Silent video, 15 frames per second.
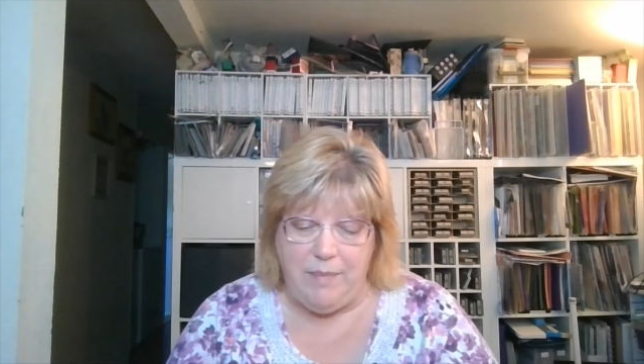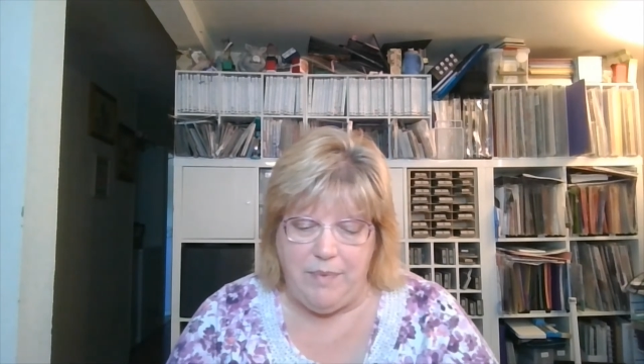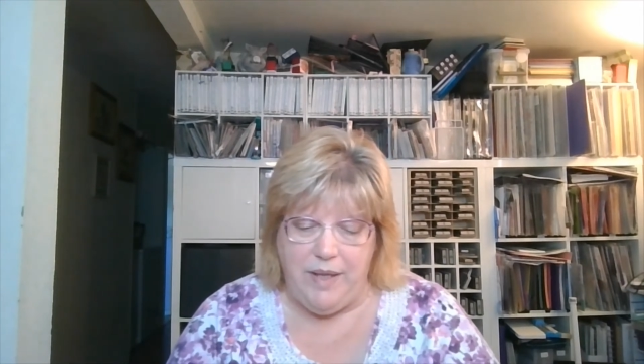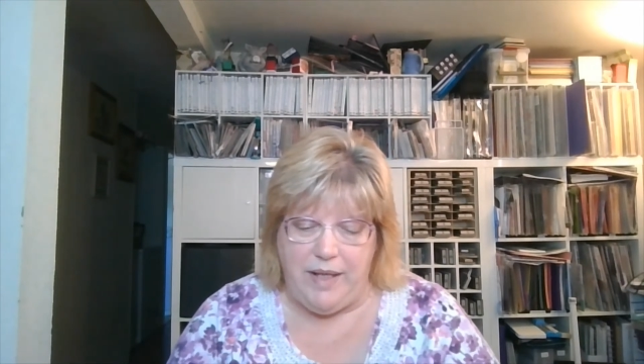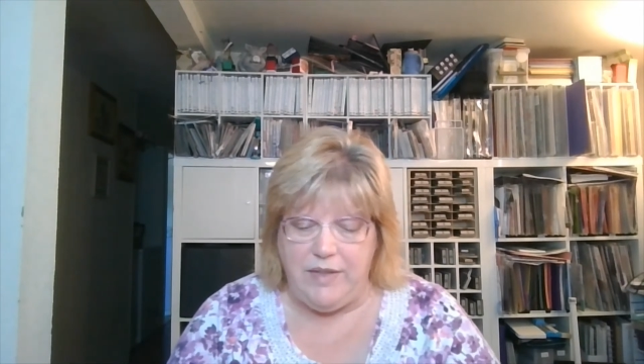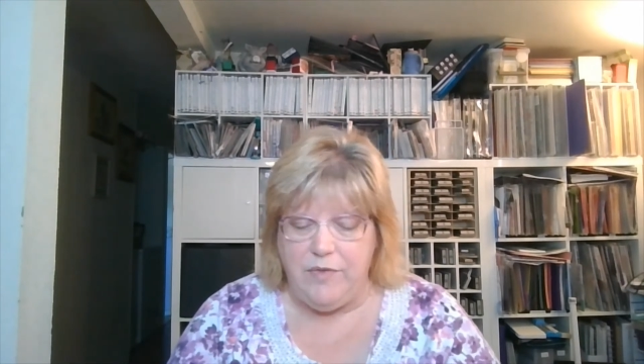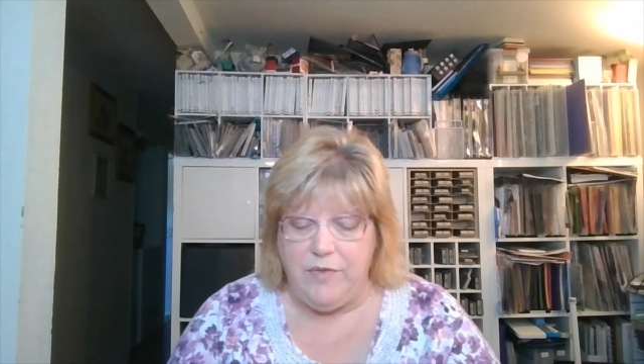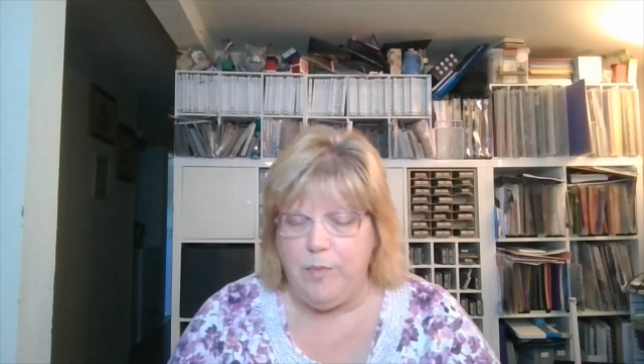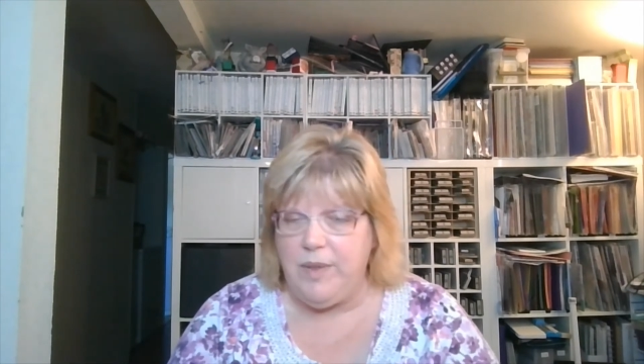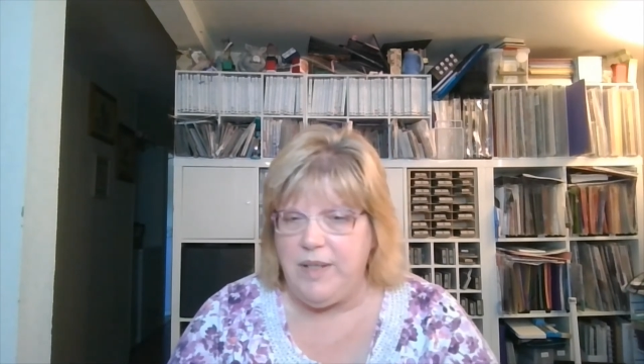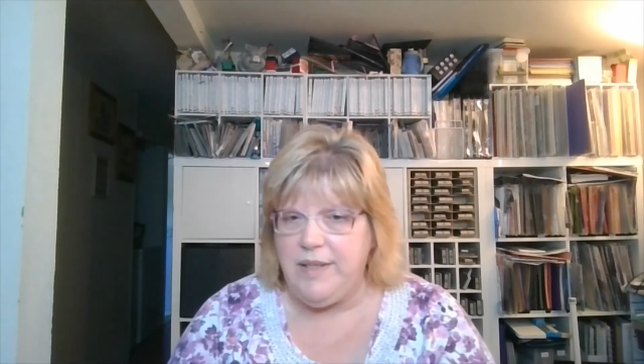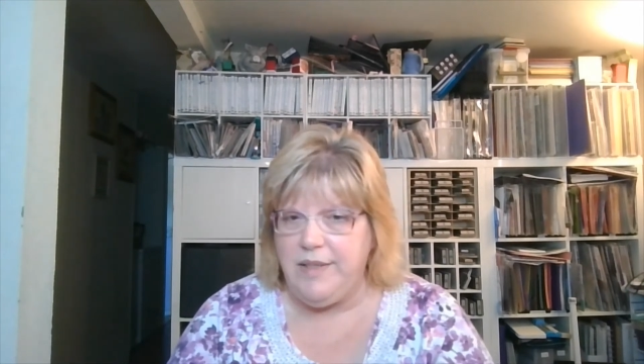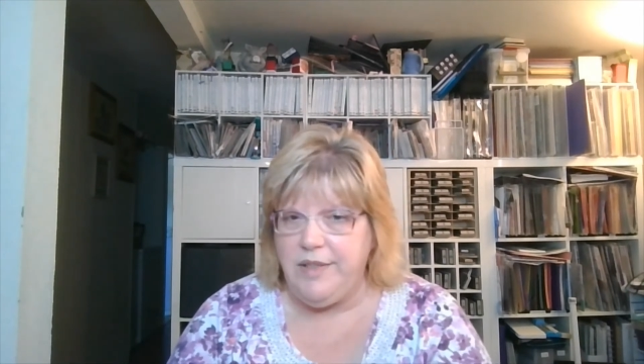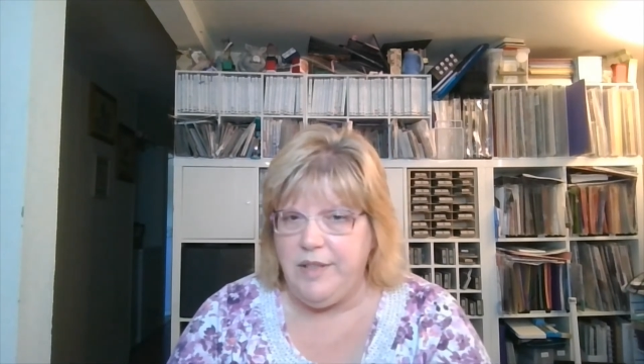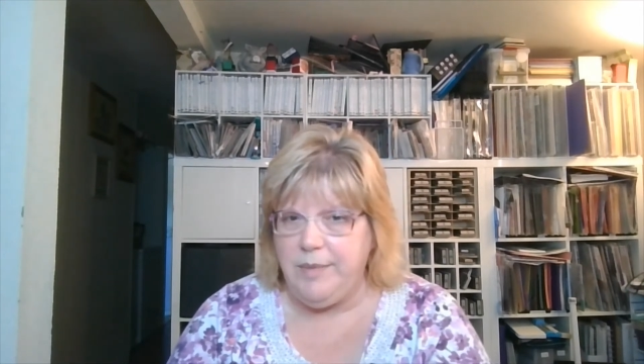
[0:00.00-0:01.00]
plans for my
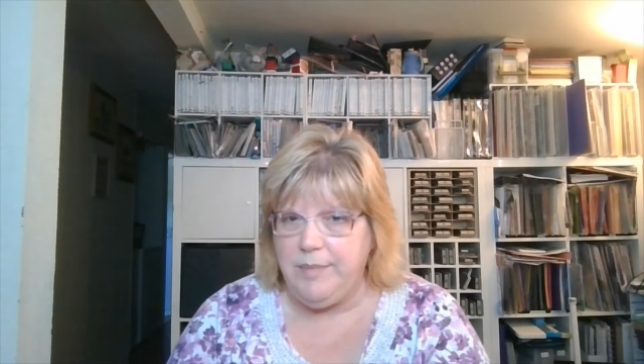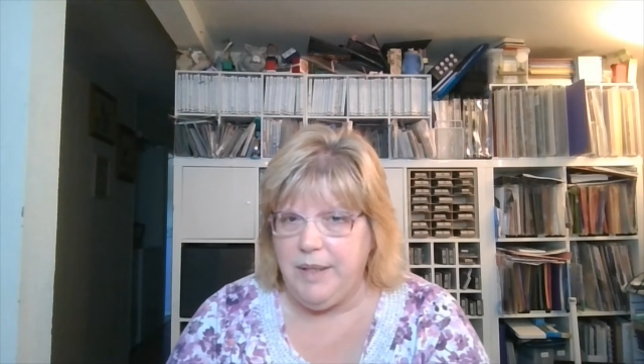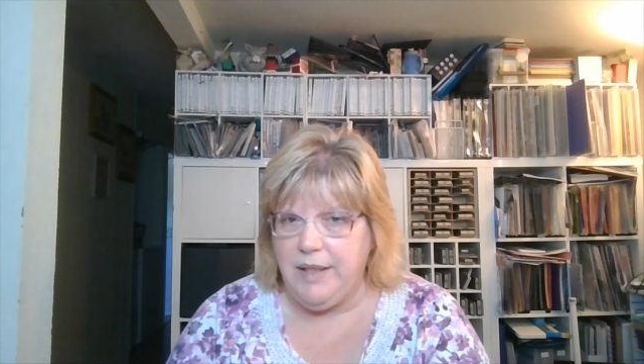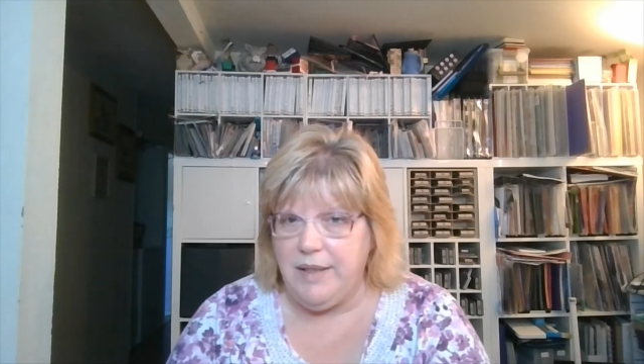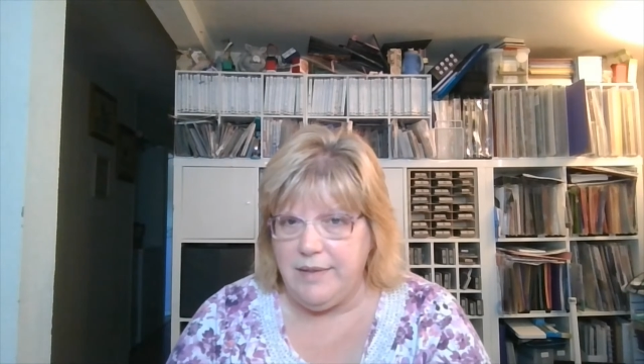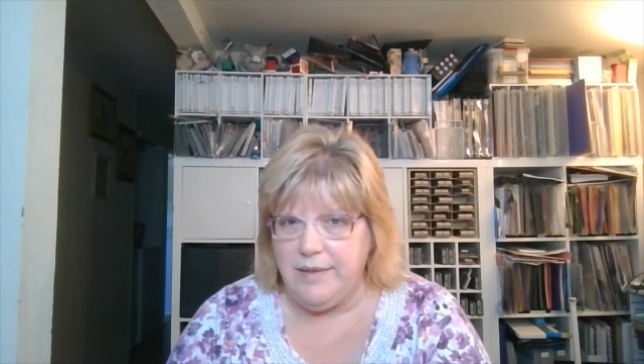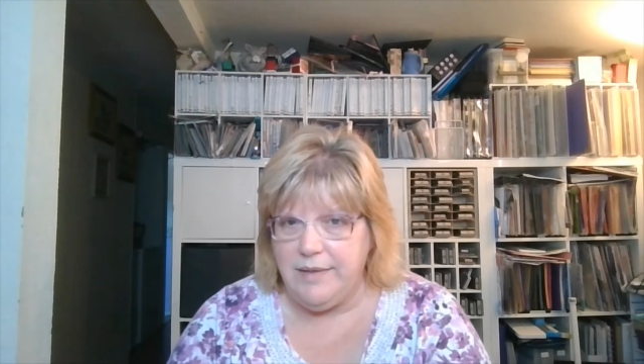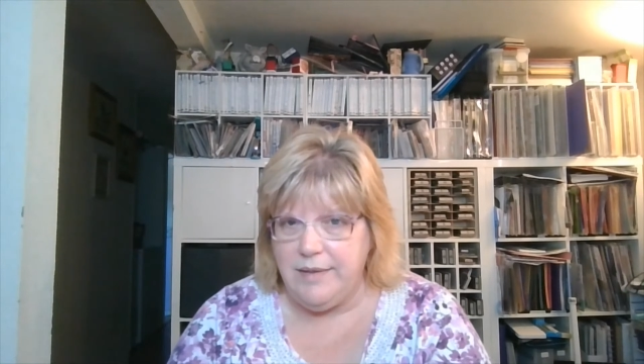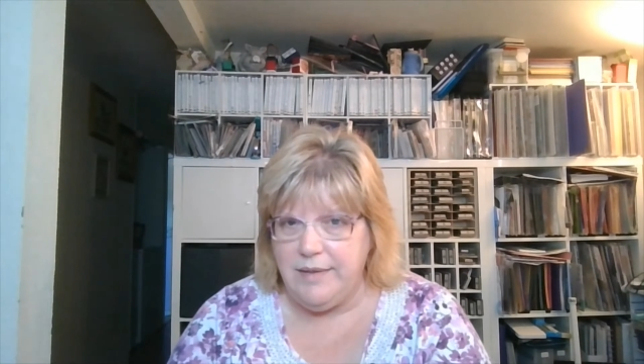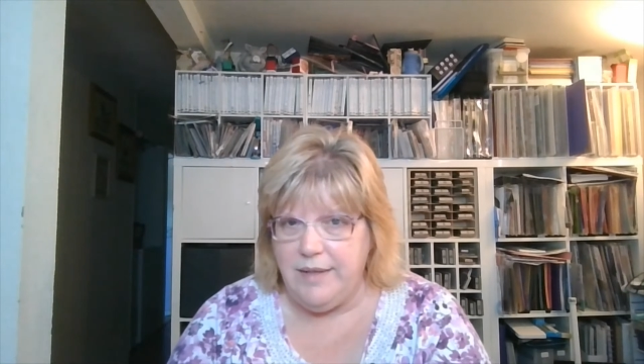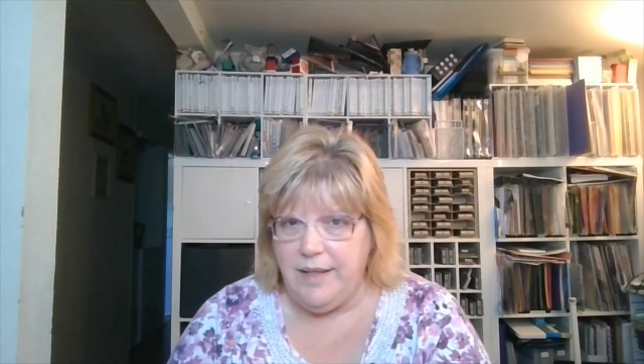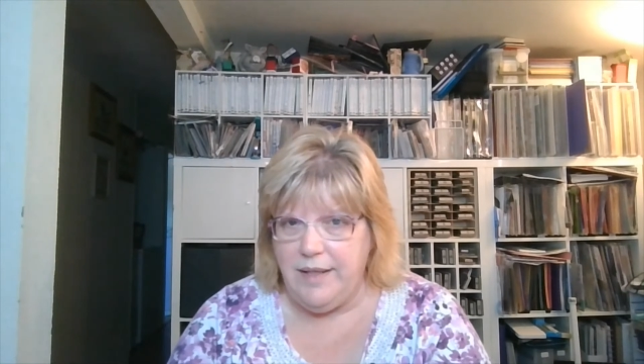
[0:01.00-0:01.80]
stitching because